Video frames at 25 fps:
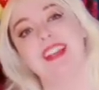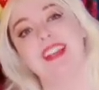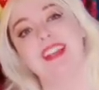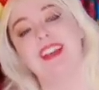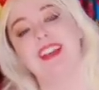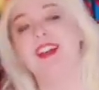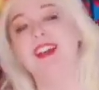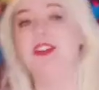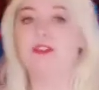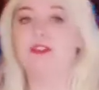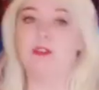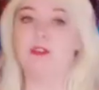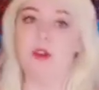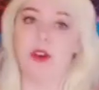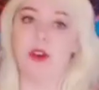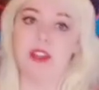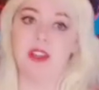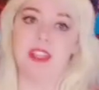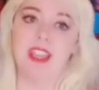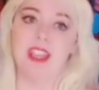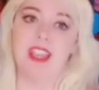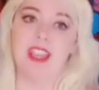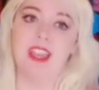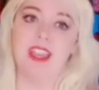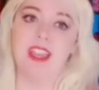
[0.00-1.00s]
for
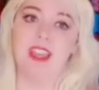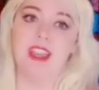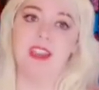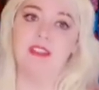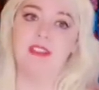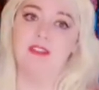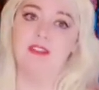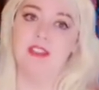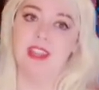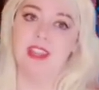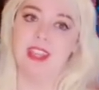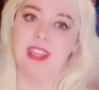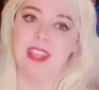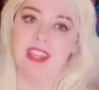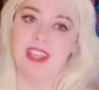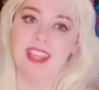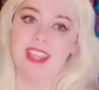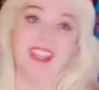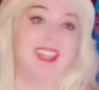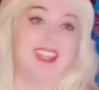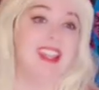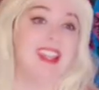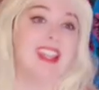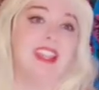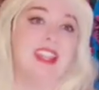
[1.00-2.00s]
giving
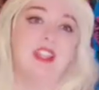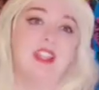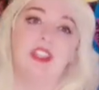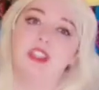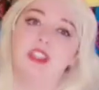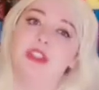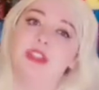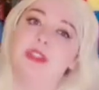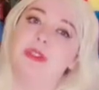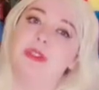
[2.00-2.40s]
it to